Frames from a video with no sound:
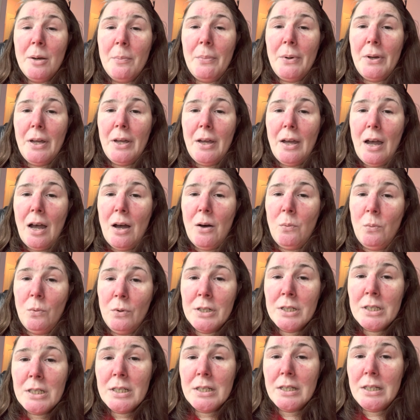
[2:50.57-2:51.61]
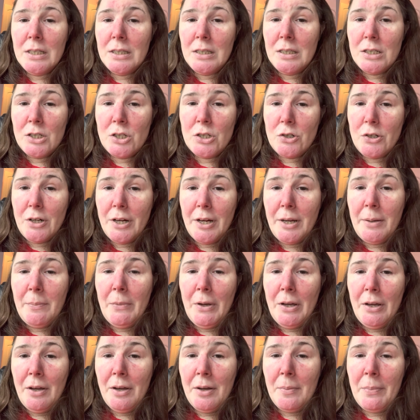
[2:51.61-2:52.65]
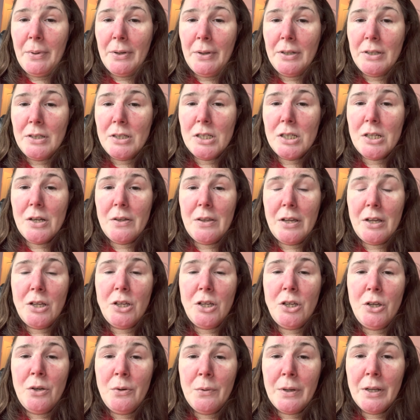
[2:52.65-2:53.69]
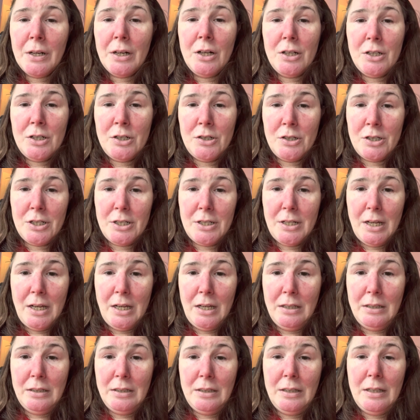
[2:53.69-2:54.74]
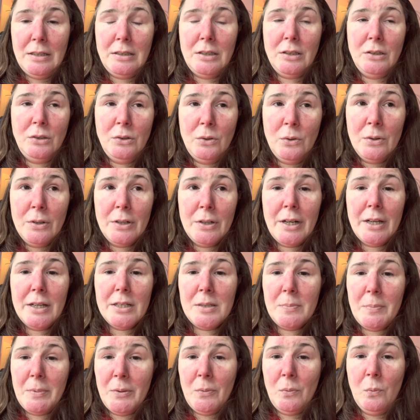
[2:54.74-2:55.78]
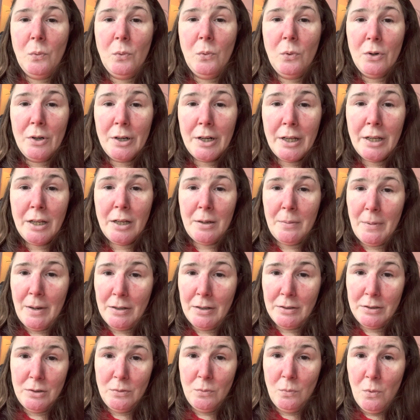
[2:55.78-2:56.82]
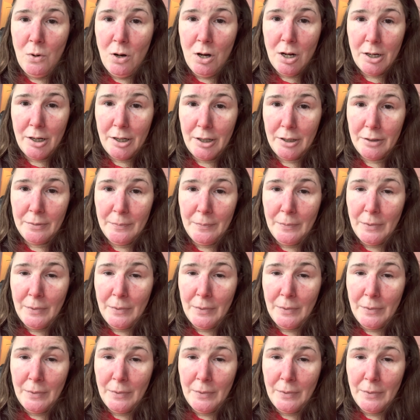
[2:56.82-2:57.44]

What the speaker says: But I want to get this dream up so that you can understand that the Lord has been warning about the water.